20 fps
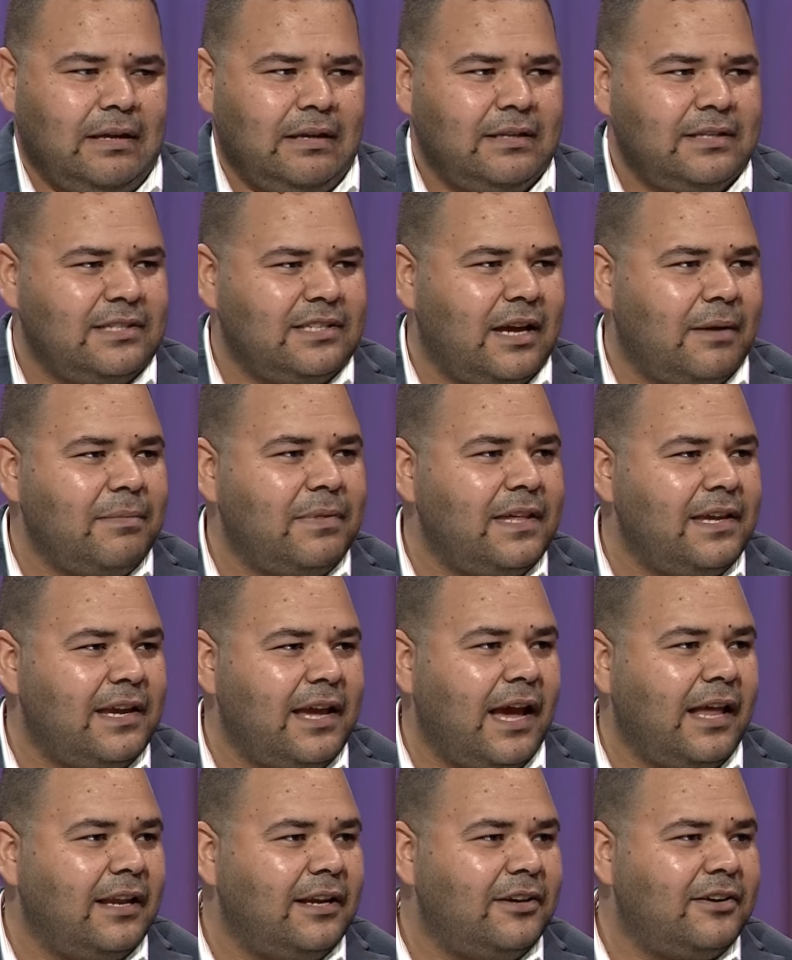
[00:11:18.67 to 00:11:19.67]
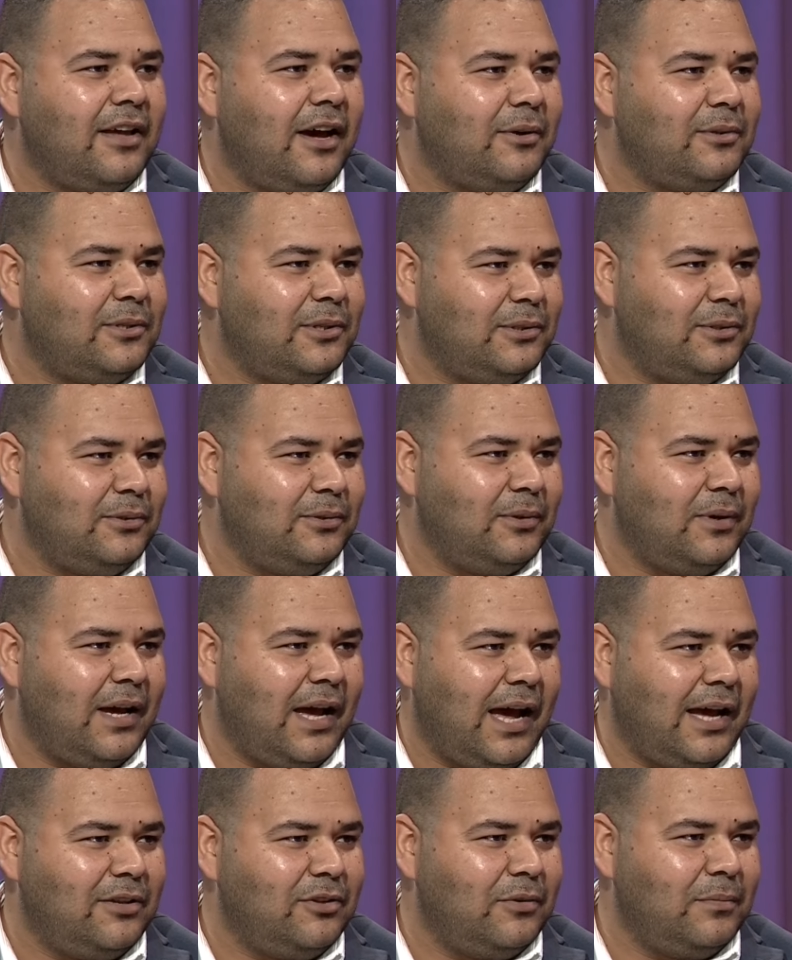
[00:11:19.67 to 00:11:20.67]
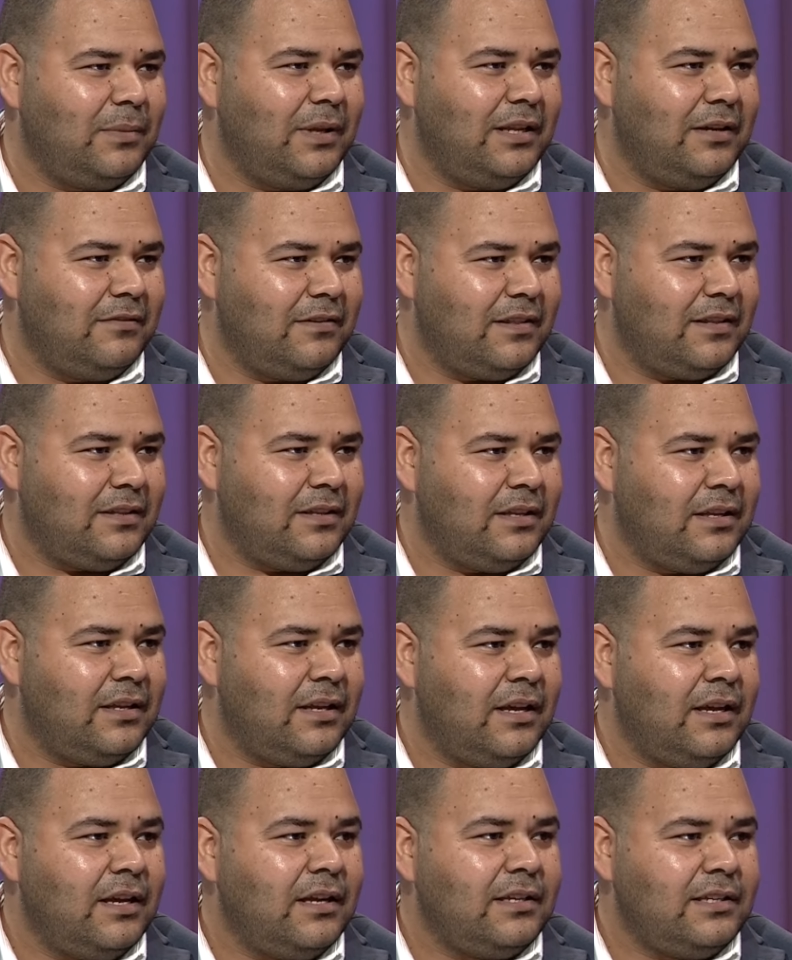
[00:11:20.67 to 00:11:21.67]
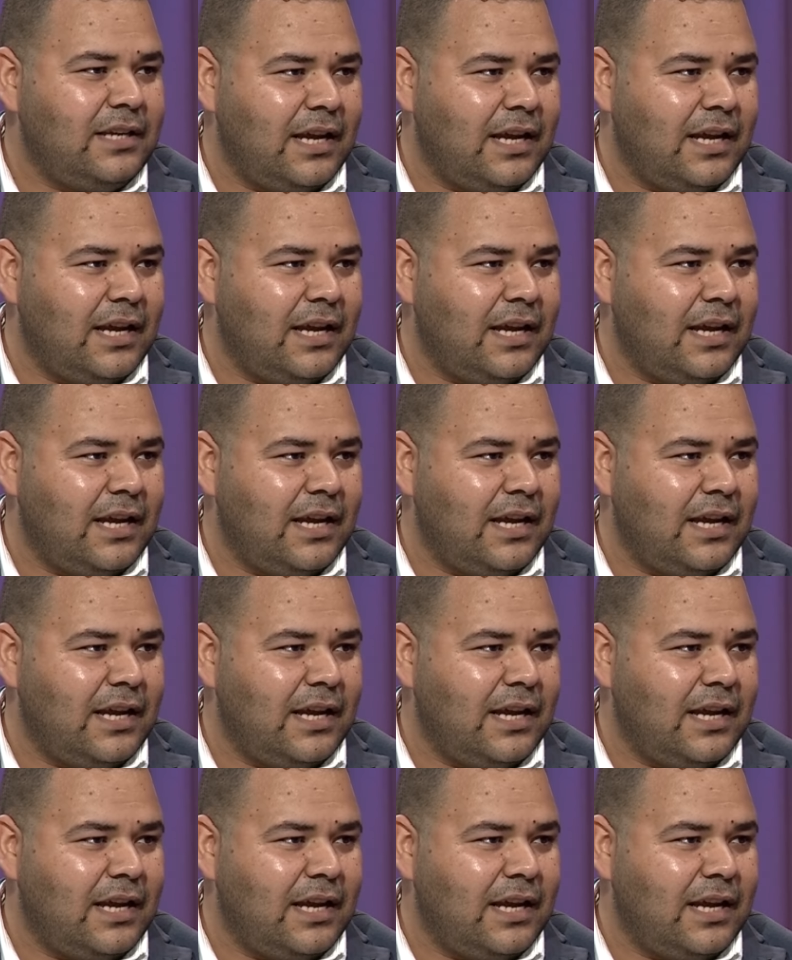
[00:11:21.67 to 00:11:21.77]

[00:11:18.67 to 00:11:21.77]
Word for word: something I learned how to do. I you don't were believe in. thirteen at the time.